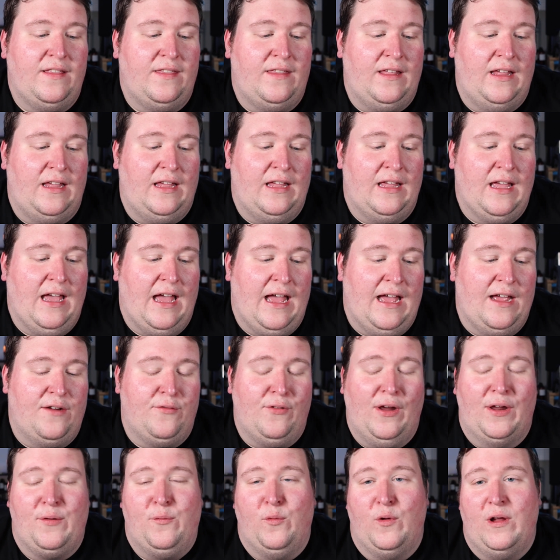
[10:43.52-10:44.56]
the
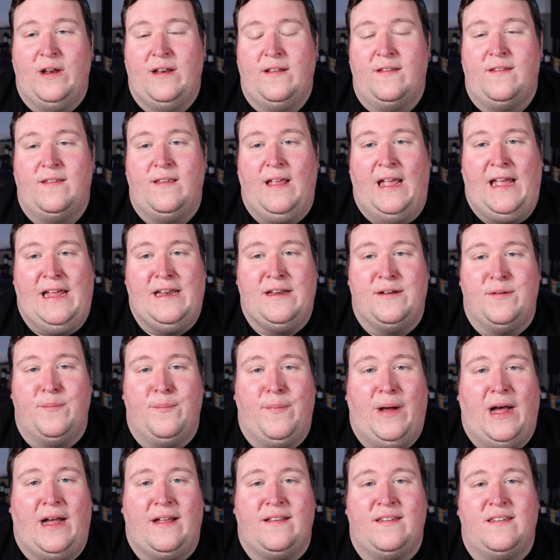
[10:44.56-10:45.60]
redwoods and
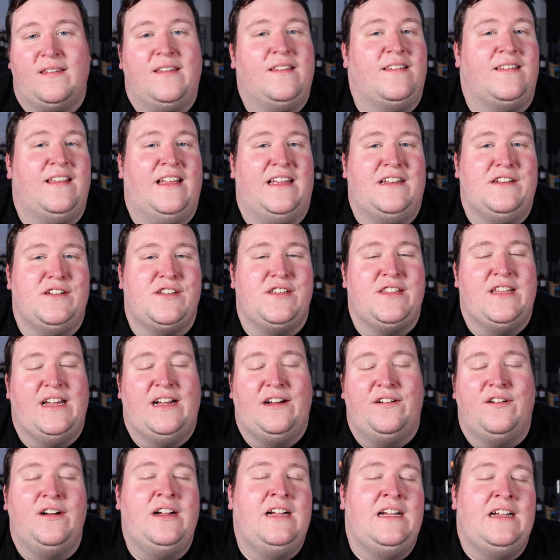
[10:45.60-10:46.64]
moss scent
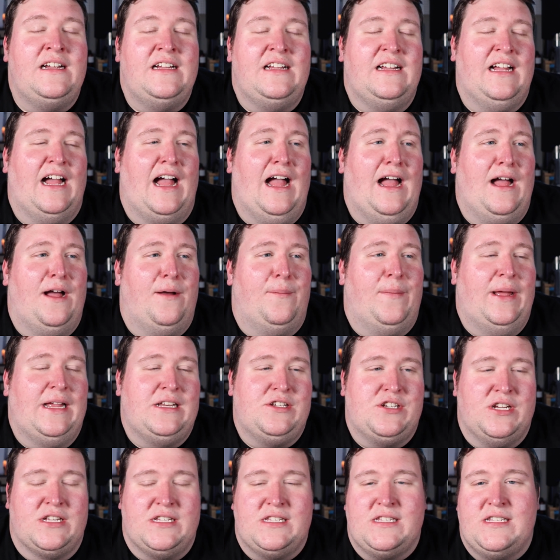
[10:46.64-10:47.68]
though.
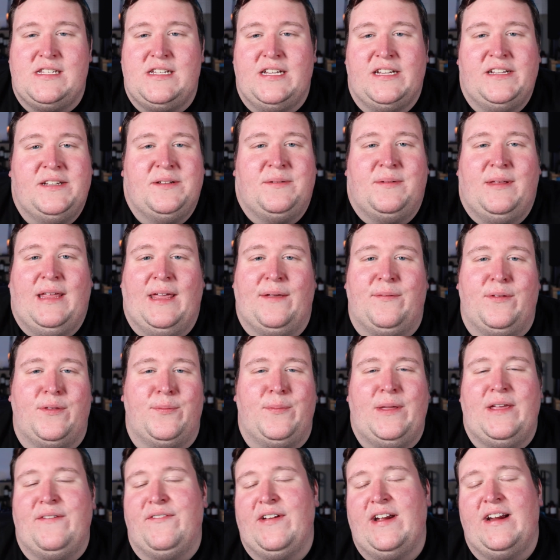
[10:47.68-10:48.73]
It just gives
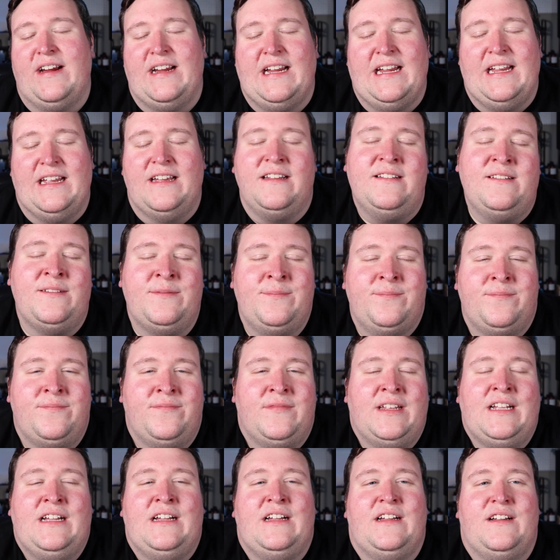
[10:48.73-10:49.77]
me very
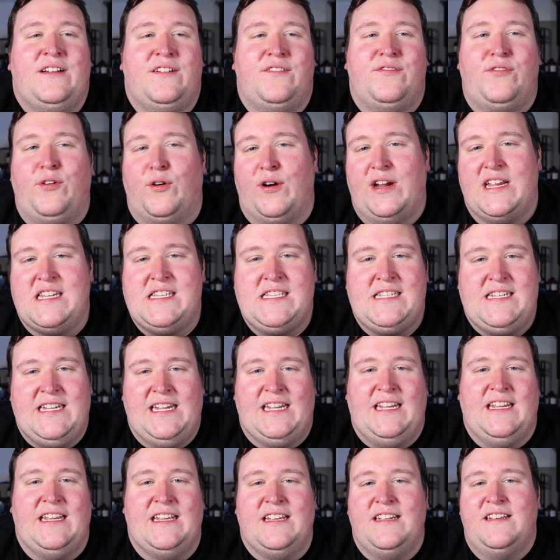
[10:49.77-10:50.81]

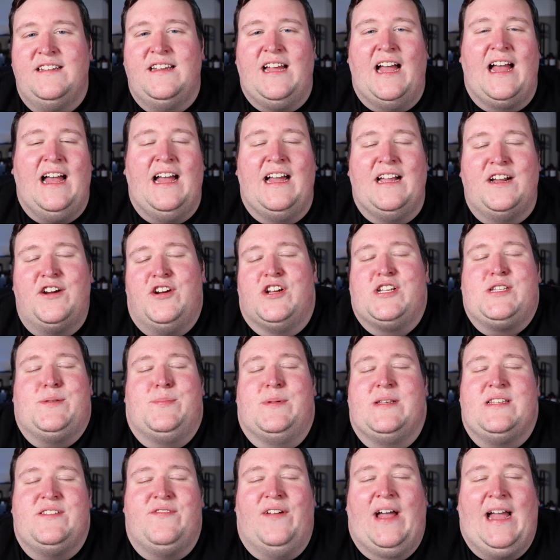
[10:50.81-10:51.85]
foresty
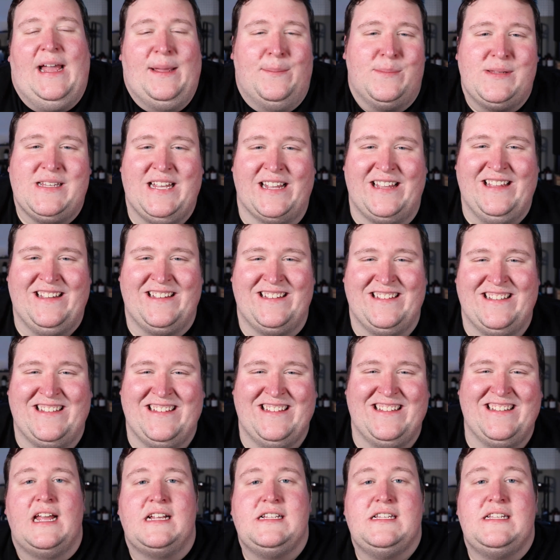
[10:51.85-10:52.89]
Christmas vibes.
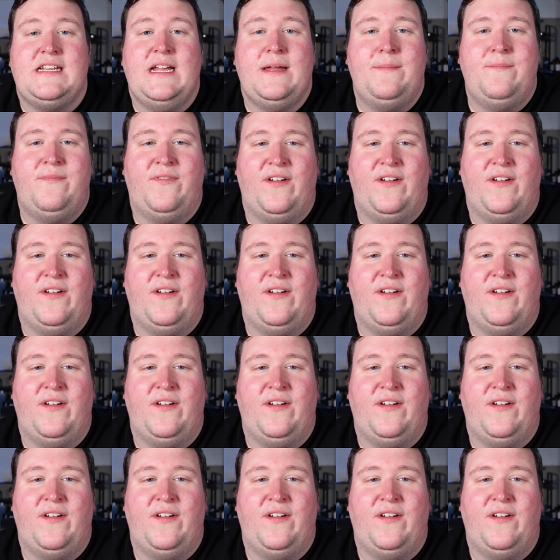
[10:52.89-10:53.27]
Next up,